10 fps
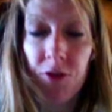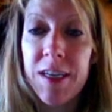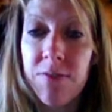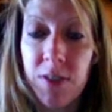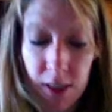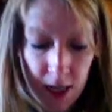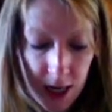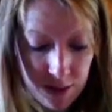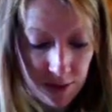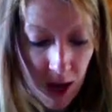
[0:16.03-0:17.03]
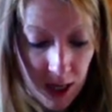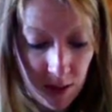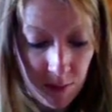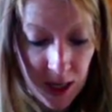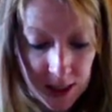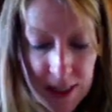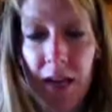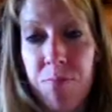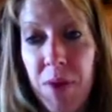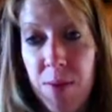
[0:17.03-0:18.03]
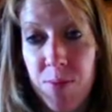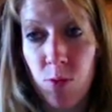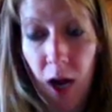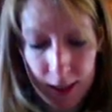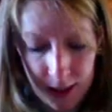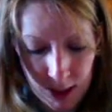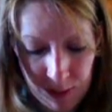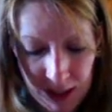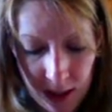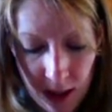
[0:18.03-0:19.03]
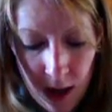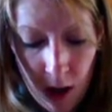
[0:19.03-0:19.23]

three different types of honeybees and paper wasps: